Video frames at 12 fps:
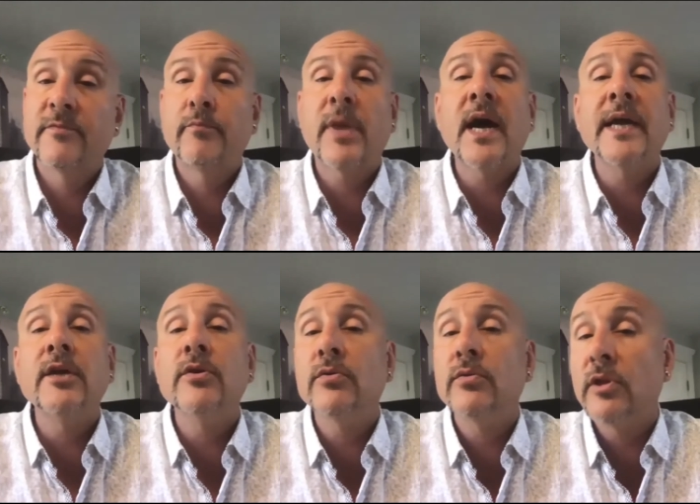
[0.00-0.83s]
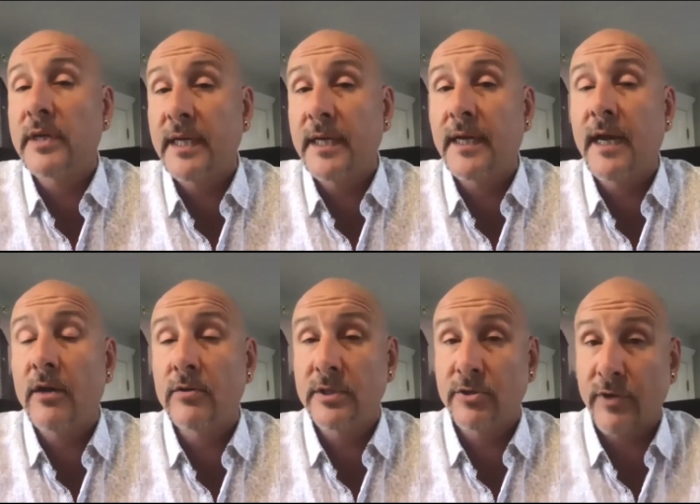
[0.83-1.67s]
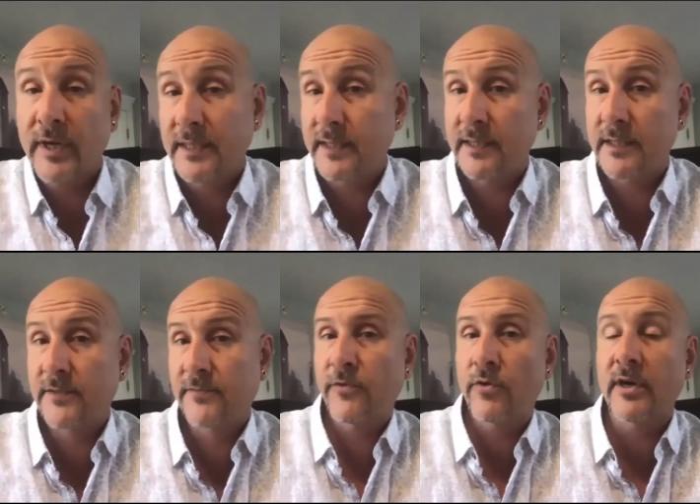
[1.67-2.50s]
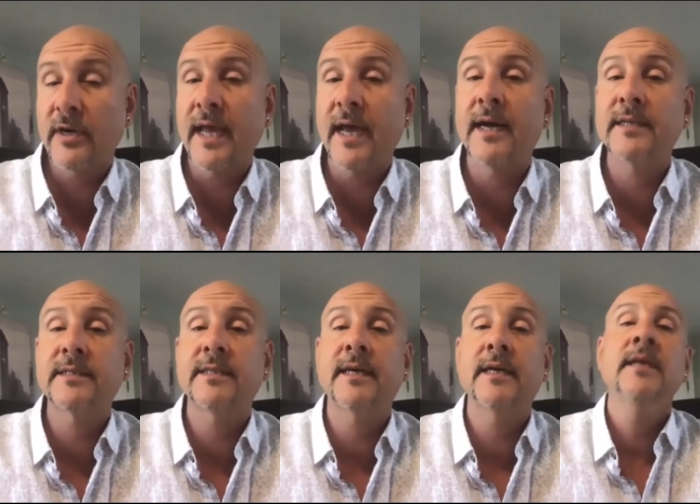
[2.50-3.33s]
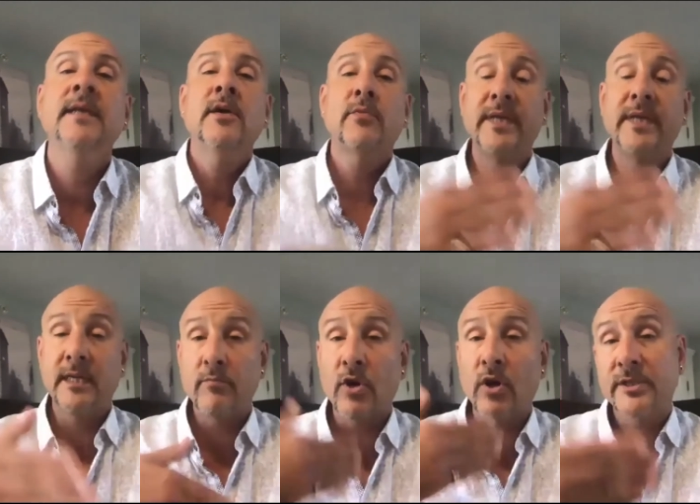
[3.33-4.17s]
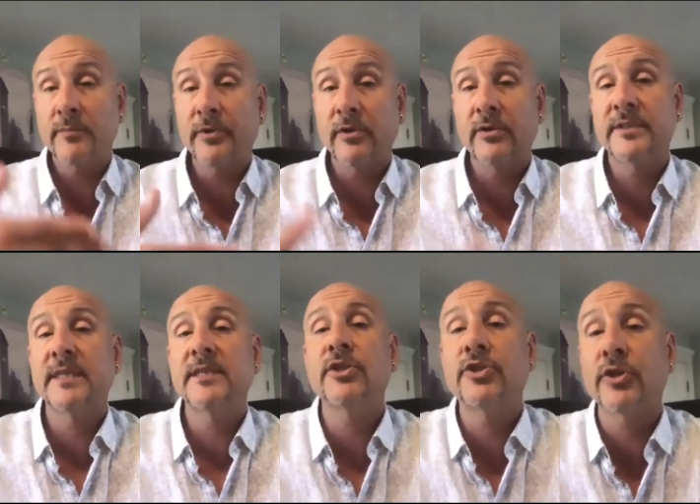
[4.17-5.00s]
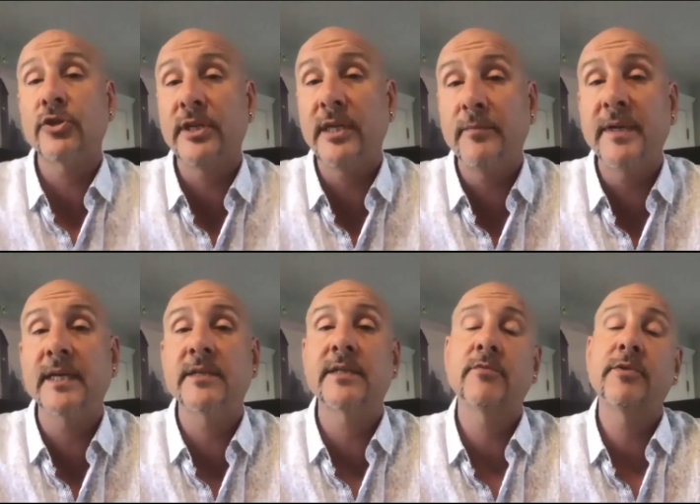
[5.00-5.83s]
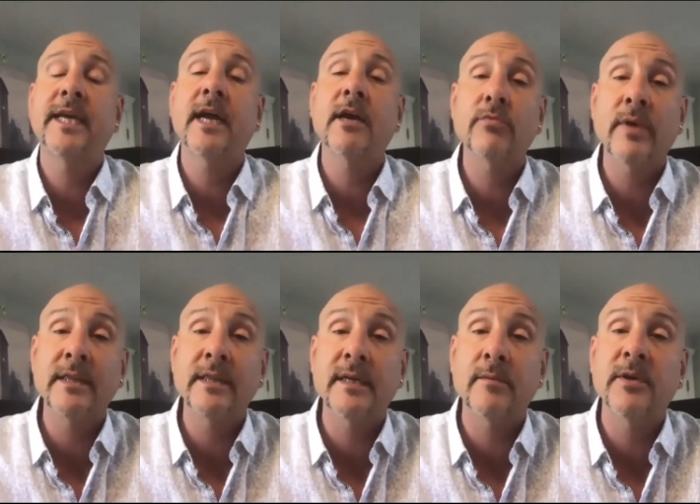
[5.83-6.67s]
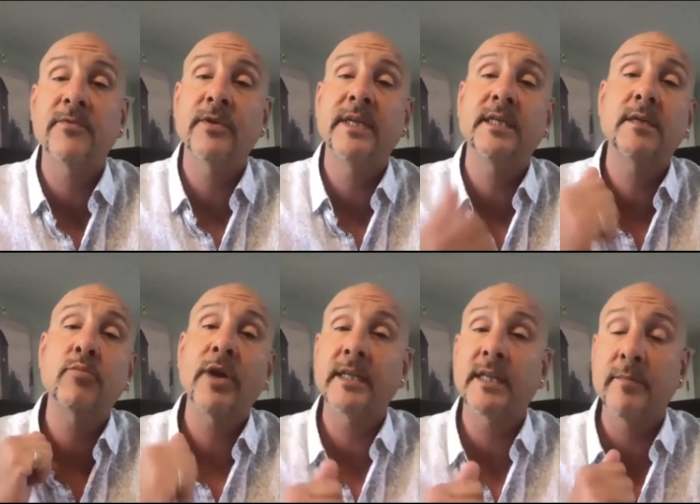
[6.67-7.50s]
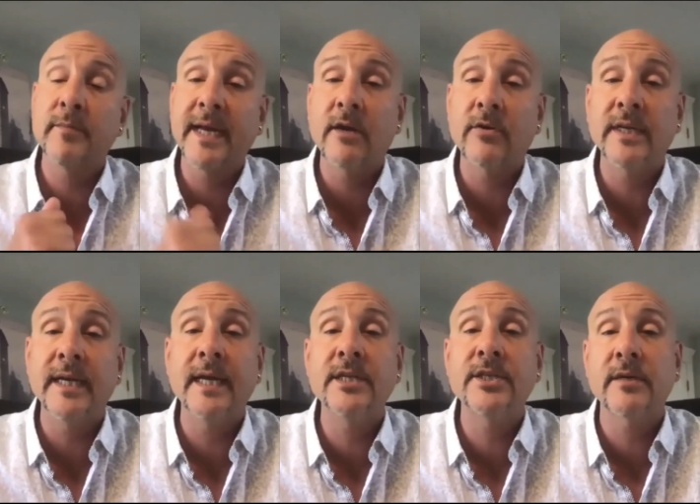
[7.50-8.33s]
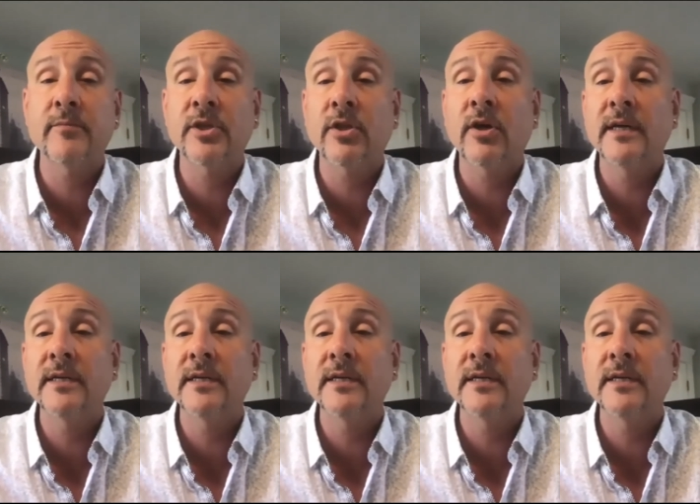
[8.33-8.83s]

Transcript: bayou looking house dresses for a cast that we needed multiples and to dirty because then we can't rent them if we need to break them down and age them a lot